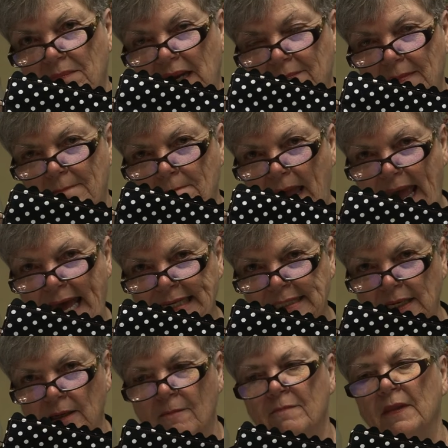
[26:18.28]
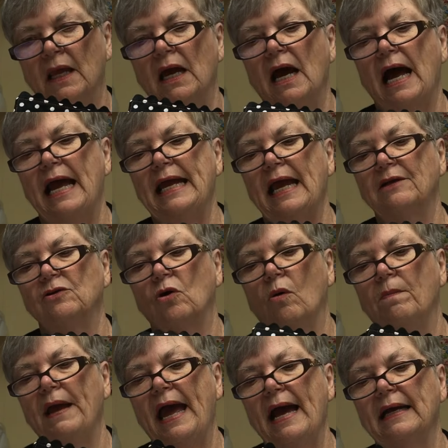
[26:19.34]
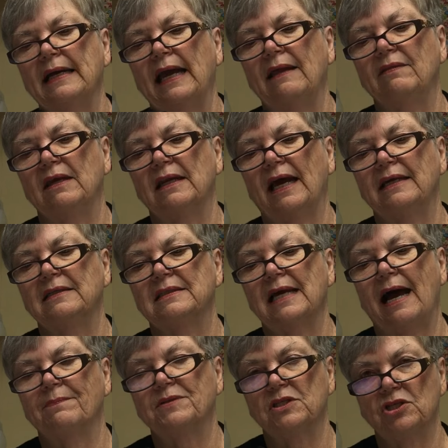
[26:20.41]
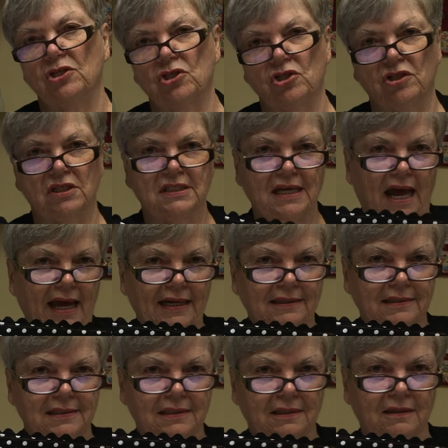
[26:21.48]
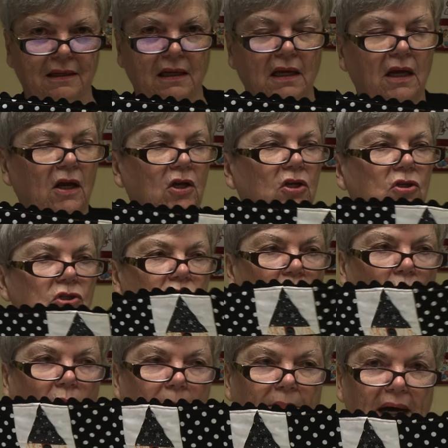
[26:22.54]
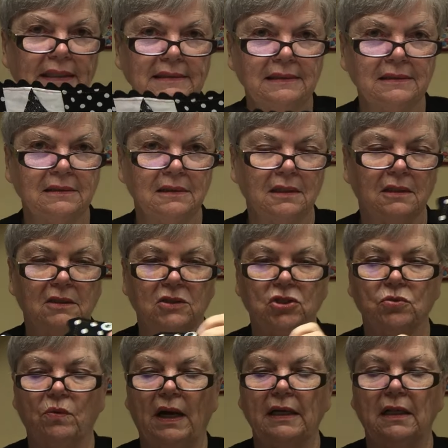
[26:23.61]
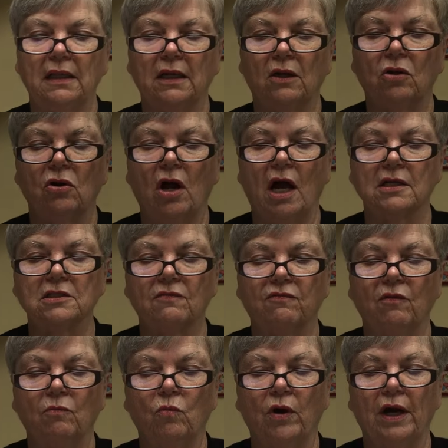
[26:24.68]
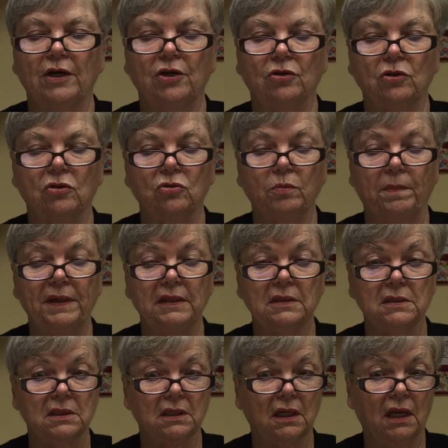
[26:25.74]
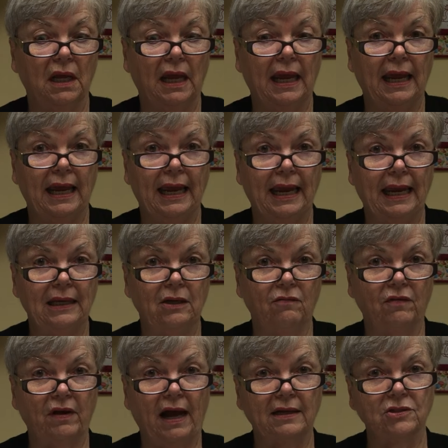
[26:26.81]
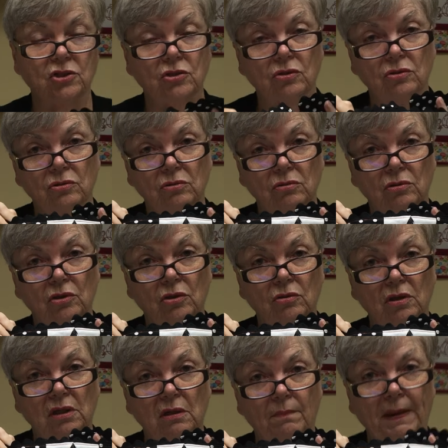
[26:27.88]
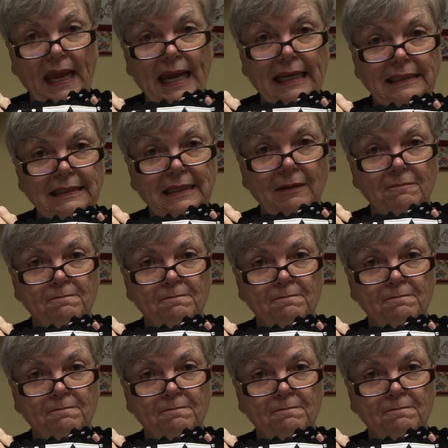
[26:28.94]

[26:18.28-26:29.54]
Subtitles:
made me mad, I had to go back and then I top stitch the sides. You sew a button directly across from where your loop is, and you've got your little band.